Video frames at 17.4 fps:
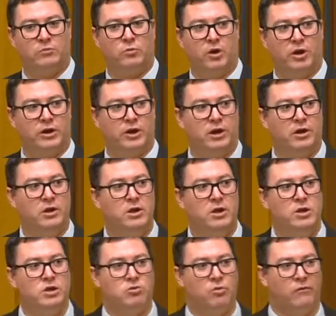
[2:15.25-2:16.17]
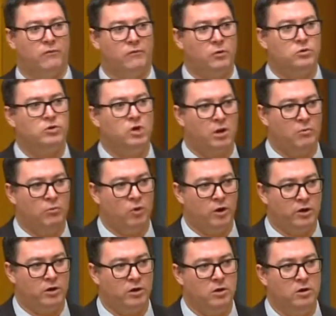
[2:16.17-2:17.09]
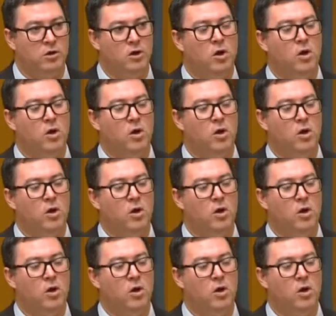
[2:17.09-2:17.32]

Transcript: worker to a full-time worker,